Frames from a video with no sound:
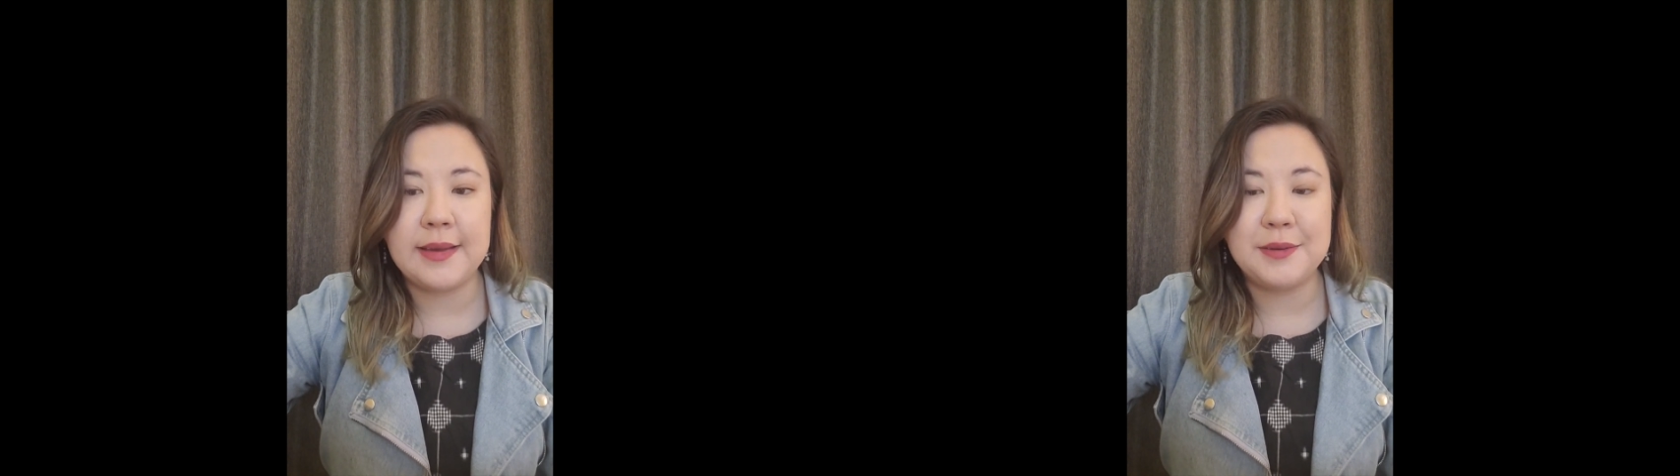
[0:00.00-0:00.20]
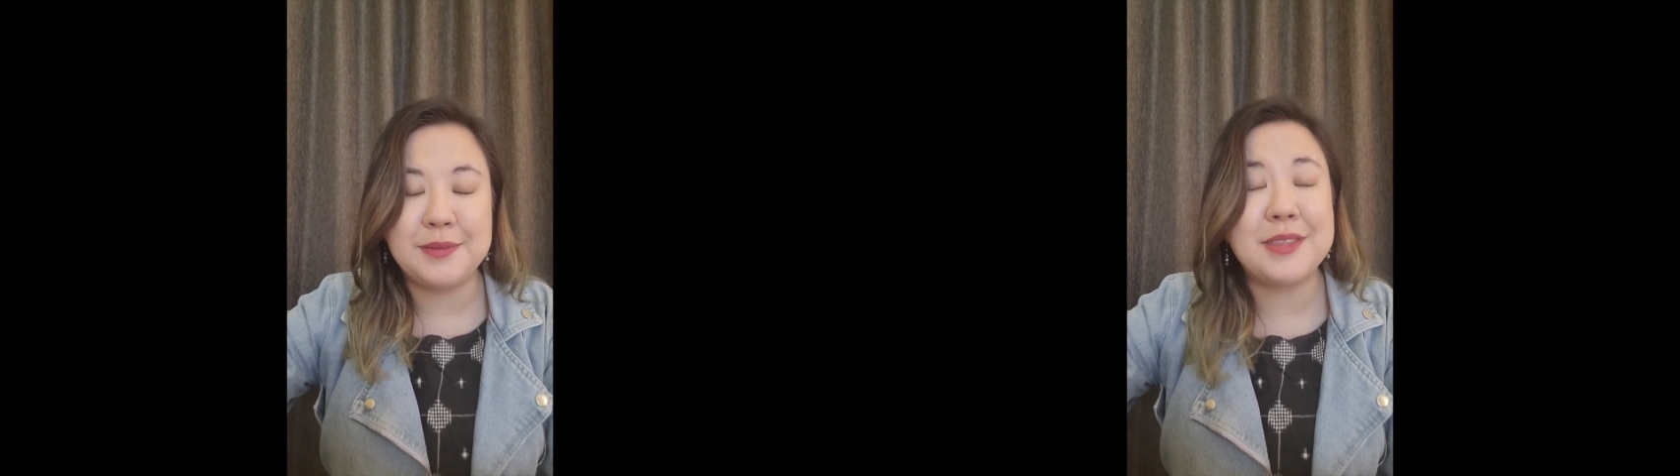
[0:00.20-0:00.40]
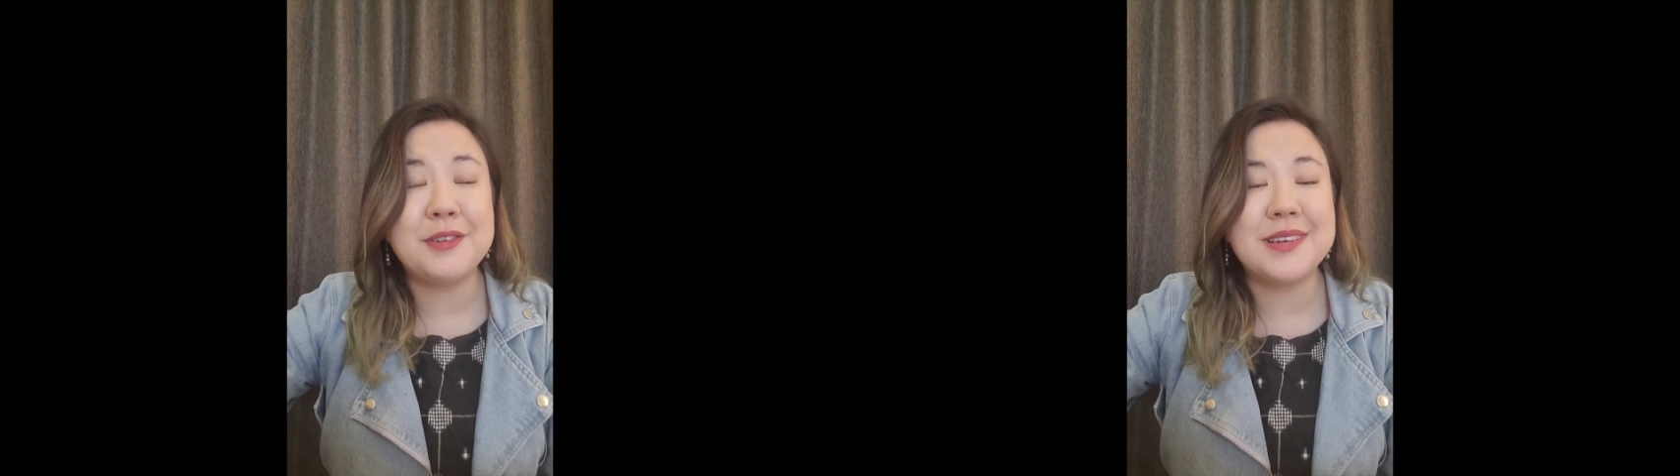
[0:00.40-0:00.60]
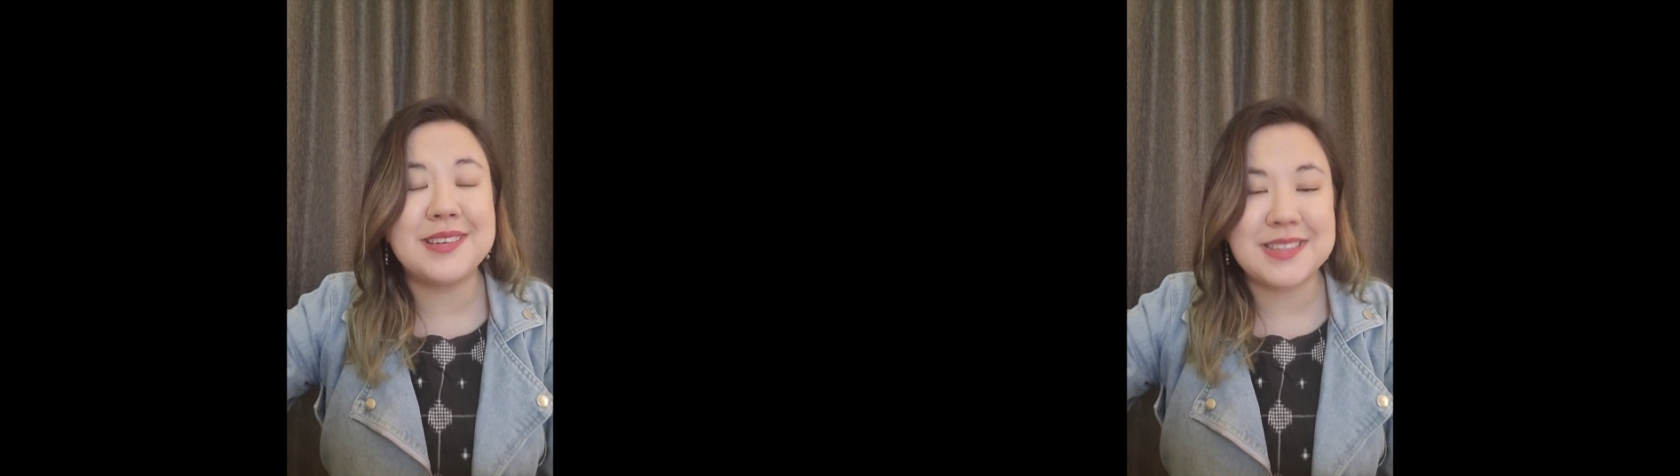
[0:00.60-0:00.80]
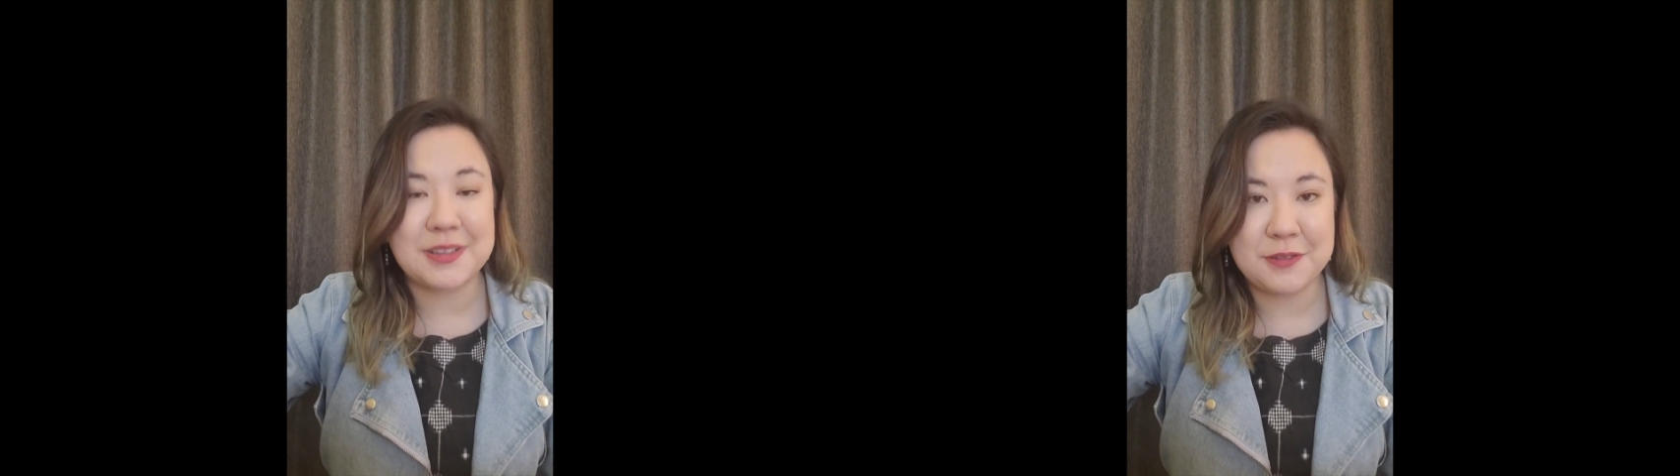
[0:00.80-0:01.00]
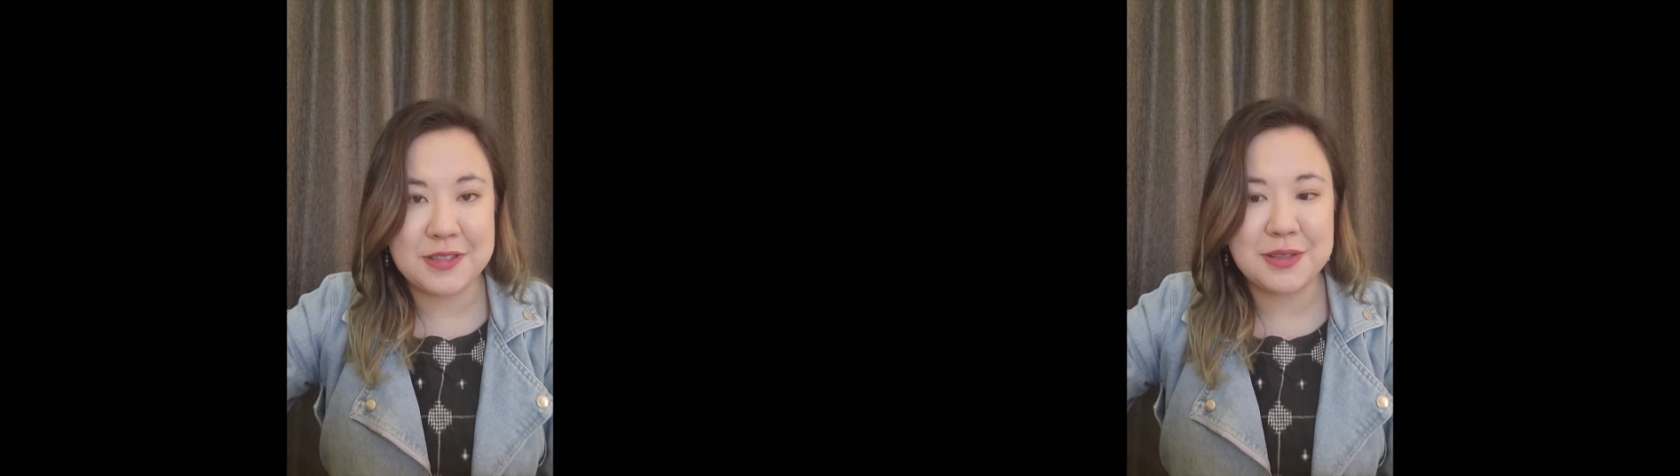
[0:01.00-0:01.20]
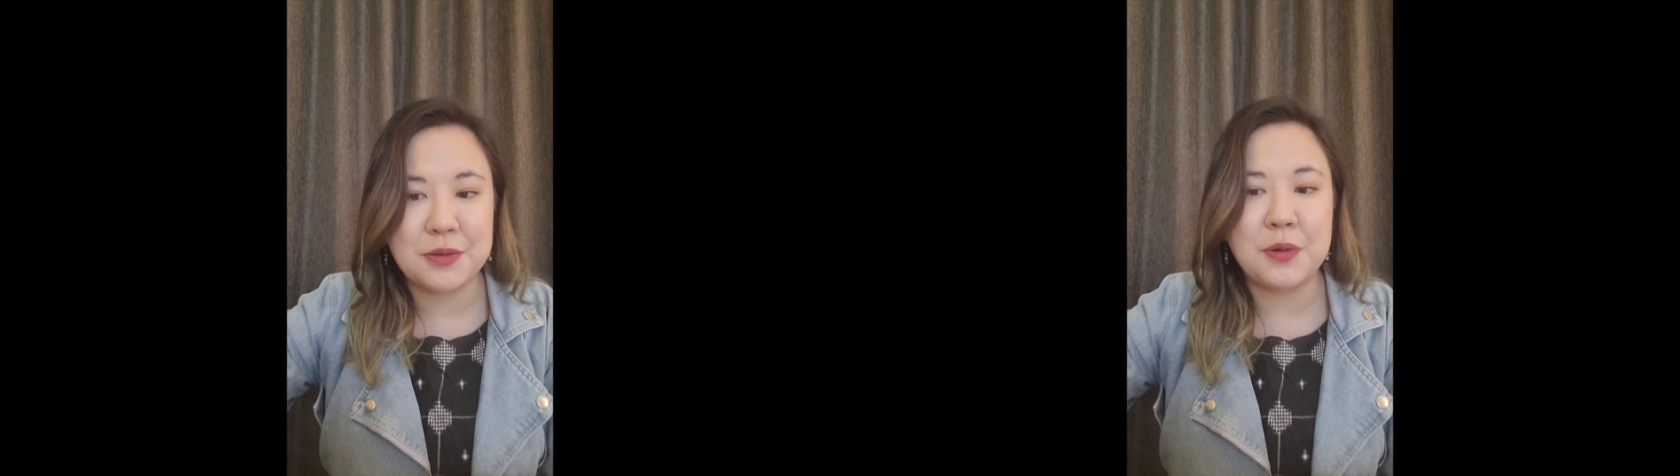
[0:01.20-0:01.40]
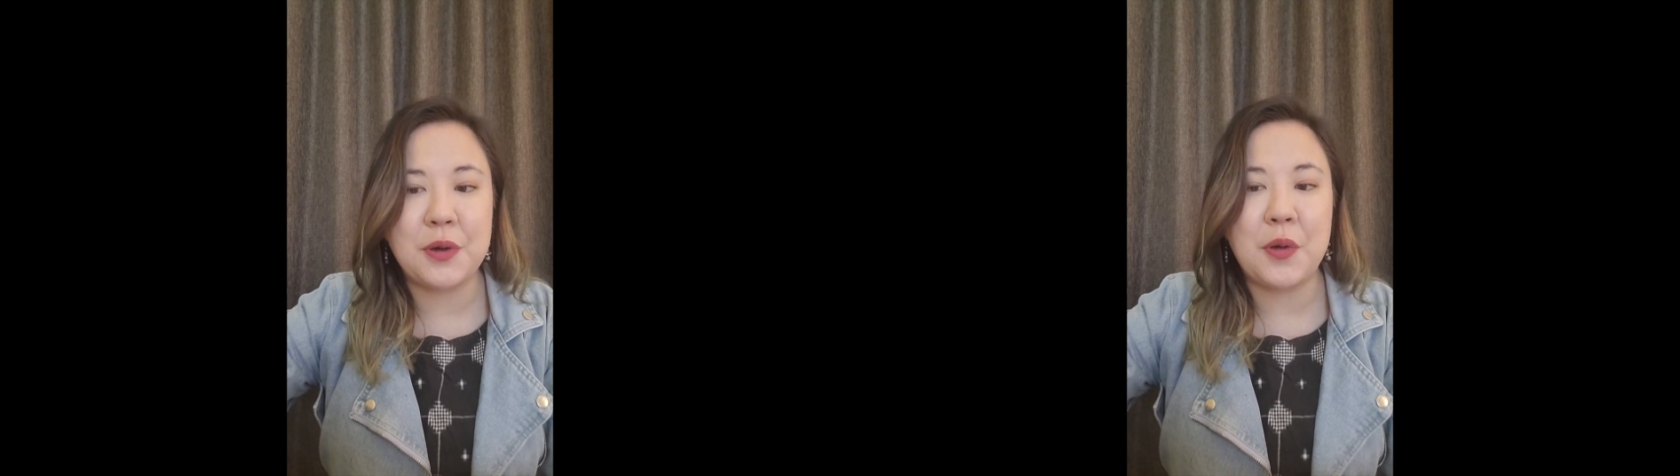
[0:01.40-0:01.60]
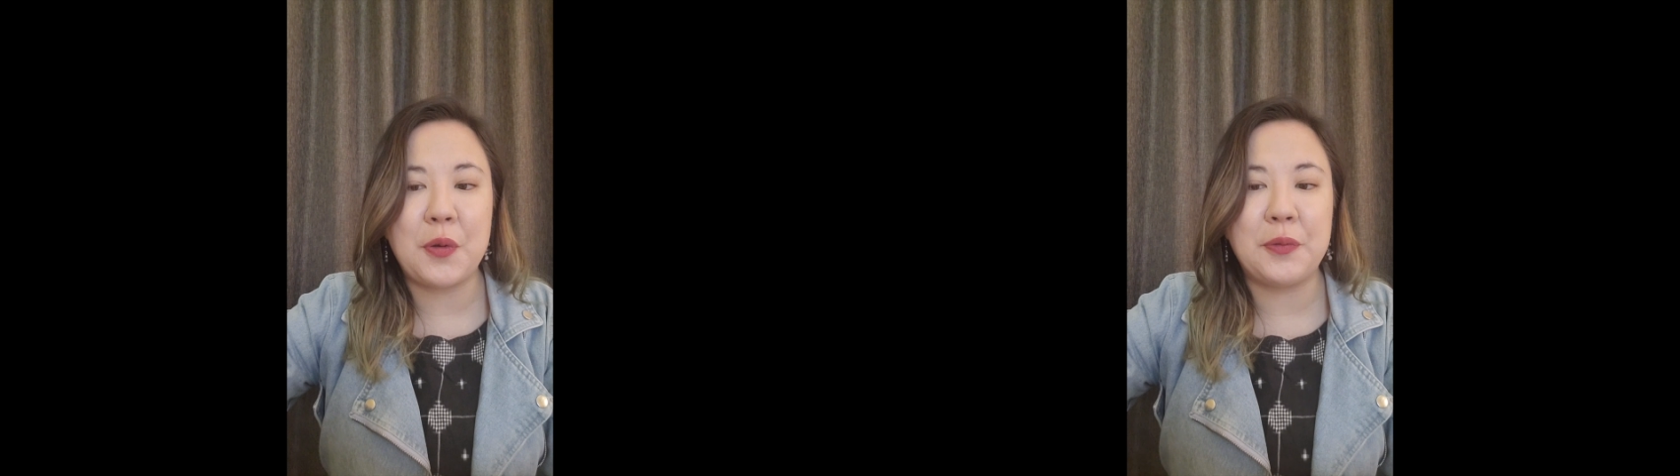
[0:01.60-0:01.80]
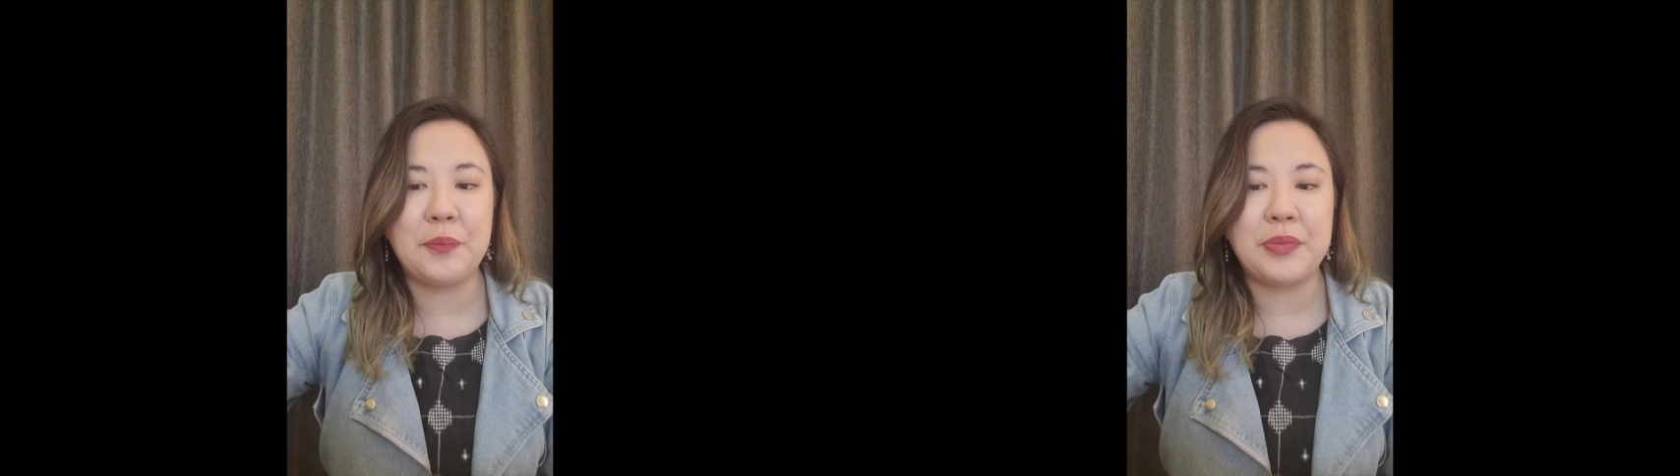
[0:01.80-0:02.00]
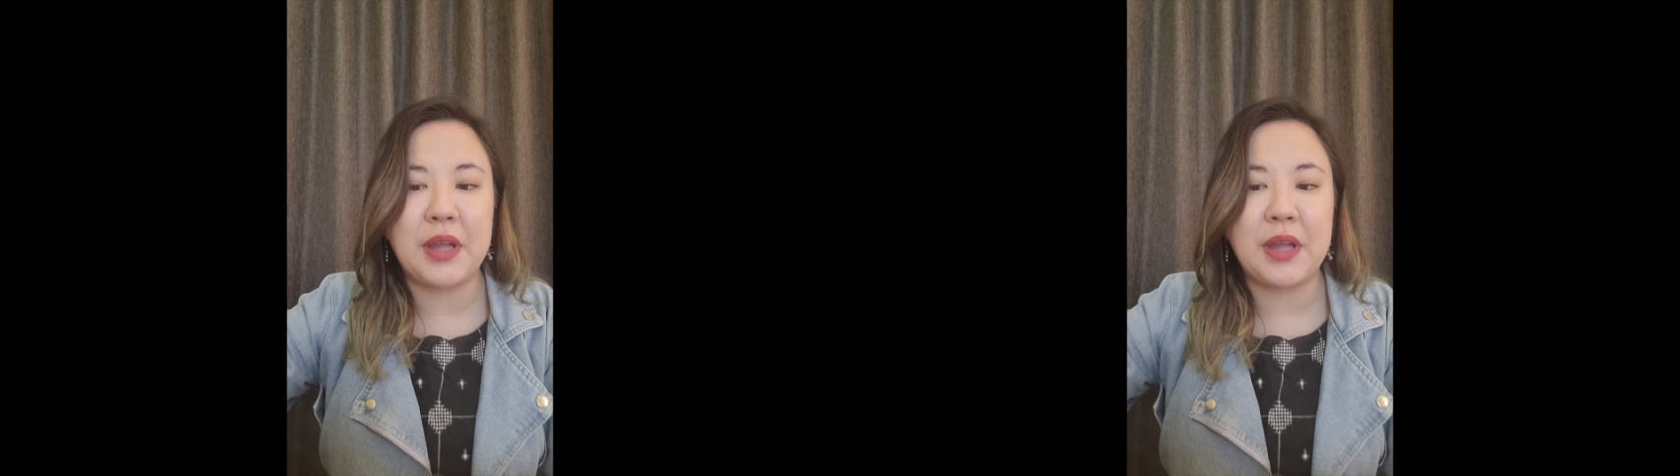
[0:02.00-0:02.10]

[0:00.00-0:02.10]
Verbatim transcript: Whether it is a physical home,